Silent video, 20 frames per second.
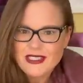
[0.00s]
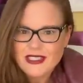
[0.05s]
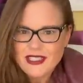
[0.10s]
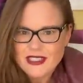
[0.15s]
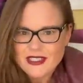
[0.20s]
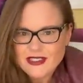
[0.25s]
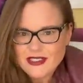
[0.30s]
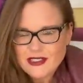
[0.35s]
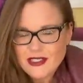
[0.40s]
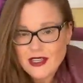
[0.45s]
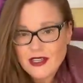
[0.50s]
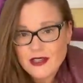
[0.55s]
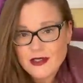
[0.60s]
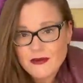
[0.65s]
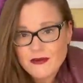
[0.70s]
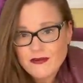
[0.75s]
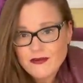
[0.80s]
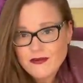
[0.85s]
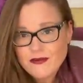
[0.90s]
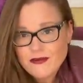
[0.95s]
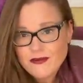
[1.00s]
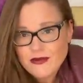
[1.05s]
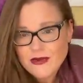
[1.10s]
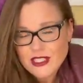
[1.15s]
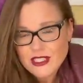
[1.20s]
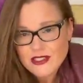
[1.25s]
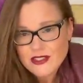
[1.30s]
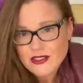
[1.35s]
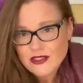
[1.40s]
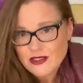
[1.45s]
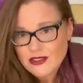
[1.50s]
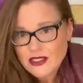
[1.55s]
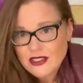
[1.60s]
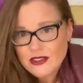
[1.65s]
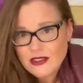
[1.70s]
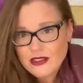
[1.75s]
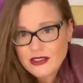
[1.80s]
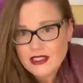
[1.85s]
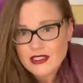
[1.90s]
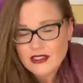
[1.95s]
guys, this, in
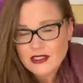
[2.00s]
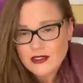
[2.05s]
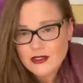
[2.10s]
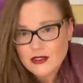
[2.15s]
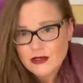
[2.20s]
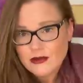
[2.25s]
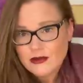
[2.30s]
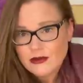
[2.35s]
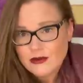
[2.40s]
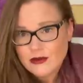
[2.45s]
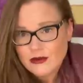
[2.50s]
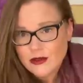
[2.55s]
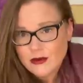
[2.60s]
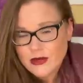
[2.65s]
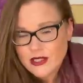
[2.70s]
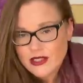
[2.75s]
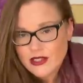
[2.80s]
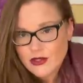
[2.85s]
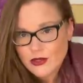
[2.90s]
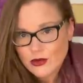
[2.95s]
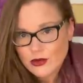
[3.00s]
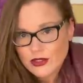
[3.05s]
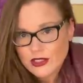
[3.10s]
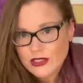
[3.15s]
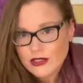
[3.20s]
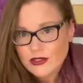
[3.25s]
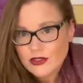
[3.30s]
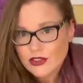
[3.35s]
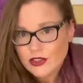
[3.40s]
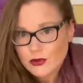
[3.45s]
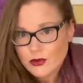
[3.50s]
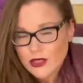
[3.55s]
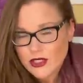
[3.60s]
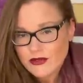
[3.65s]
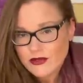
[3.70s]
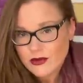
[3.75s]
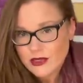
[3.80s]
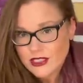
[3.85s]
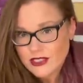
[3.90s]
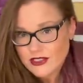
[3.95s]
all likelihood, will be the only 2
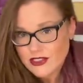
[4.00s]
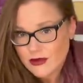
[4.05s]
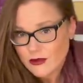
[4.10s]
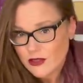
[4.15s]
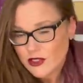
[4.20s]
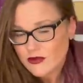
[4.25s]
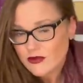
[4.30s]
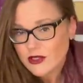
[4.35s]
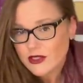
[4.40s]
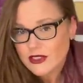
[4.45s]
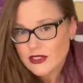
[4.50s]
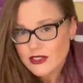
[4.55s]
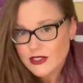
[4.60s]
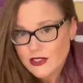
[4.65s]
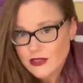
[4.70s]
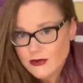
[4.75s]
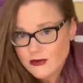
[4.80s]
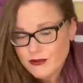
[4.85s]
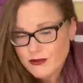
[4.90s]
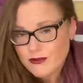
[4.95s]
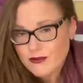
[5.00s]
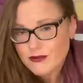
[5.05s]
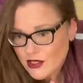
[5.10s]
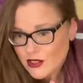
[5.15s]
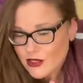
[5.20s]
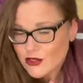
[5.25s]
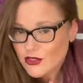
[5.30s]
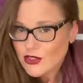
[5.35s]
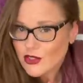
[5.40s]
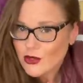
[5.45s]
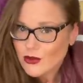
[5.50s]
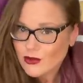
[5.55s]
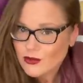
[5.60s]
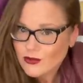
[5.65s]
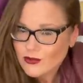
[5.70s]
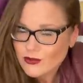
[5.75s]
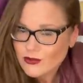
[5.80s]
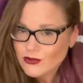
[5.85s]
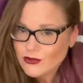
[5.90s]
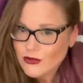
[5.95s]
private readings I'm offering this year. So
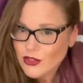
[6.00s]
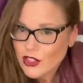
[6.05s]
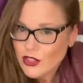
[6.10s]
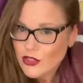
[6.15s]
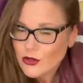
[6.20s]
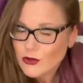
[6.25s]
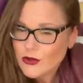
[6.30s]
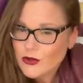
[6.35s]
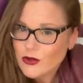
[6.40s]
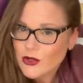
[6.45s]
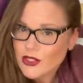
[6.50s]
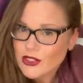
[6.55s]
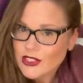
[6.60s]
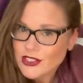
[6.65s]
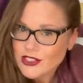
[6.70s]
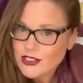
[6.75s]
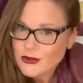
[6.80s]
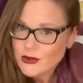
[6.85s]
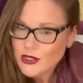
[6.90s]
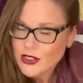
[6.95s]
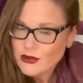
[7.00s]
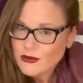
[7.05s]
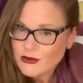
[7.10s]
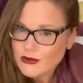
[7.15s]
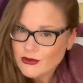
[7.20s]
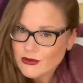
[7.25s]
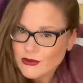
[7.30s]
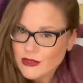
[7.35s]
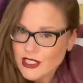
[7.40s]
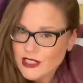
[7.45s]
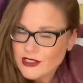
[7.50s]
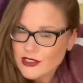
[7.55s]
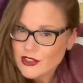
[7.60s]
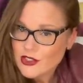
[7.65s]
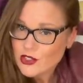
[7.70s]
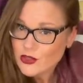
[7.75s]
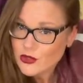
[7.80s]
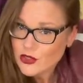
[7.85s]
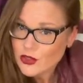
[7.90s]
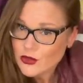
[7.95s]
I hope you participate. And in
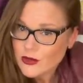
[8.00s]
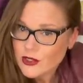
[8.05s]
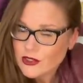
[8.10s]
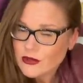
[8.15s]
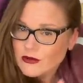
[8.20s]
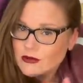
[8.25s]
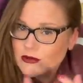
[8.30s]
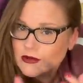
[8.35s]
so doing,